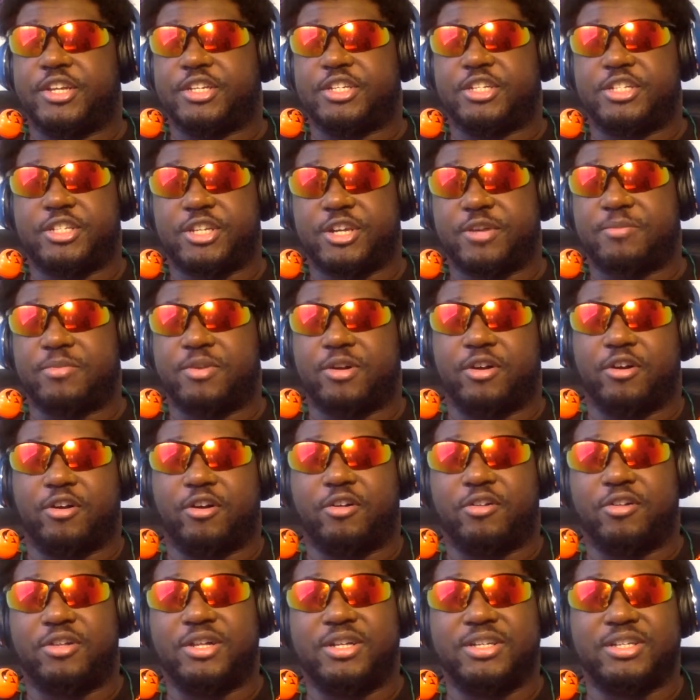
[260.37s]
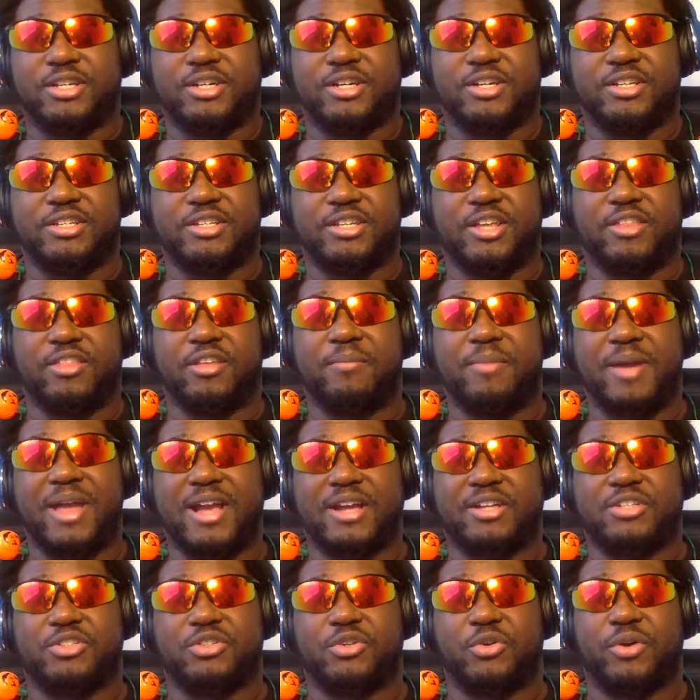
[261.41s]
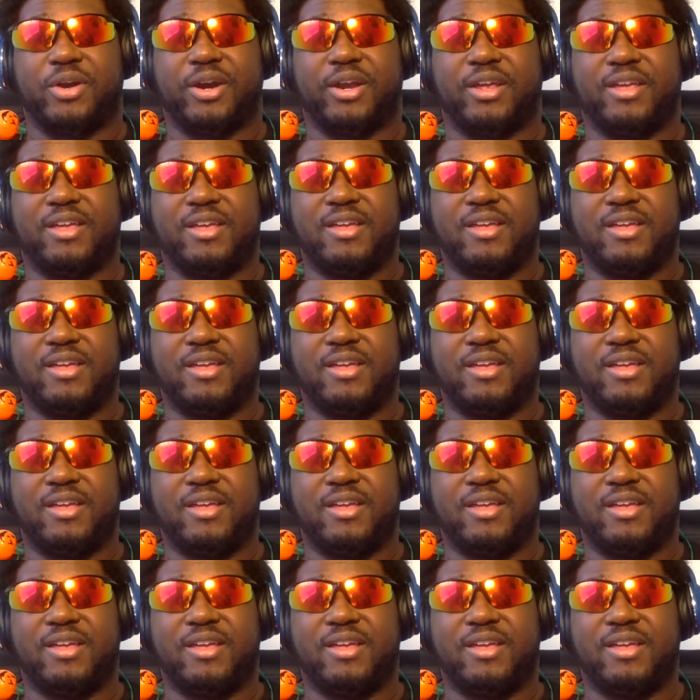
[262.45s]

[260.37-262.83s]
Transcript: ship girl to understand their backstory.